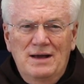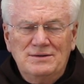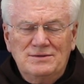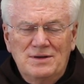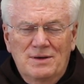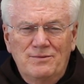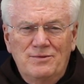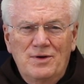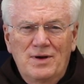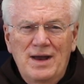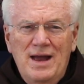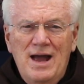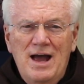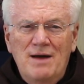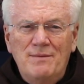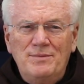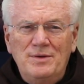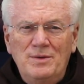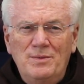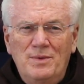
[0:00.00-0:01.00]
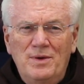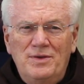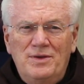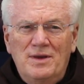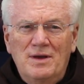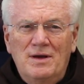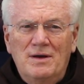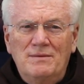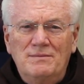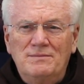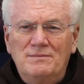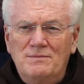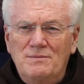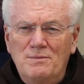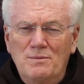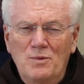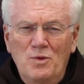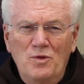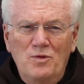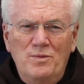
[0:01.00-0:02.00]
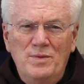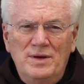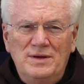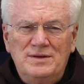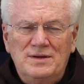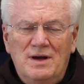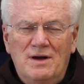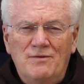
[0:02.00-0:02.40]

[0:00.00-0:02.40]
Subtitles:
So I'm very happy with the movement